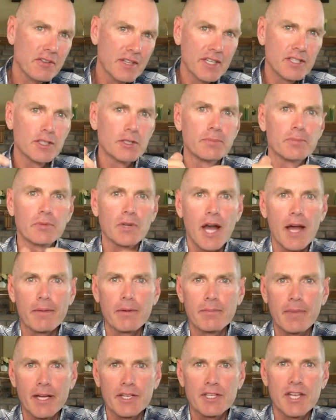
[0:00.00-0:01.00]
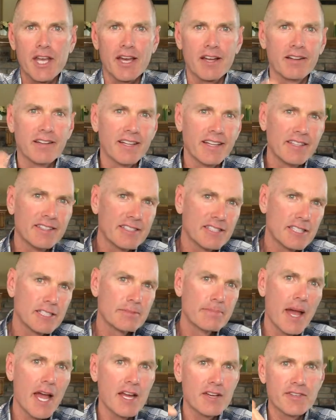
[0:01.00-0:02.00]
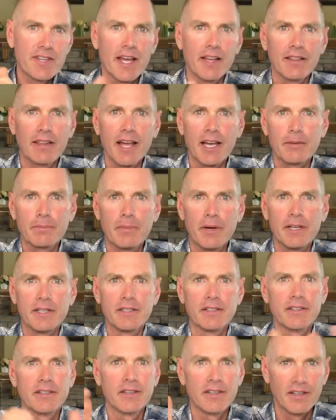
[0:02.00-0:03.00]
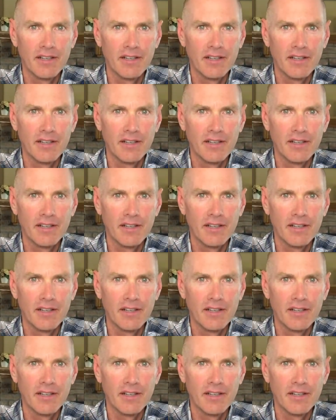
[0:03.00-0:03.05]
hit subscribe on my channel? Smash that like button.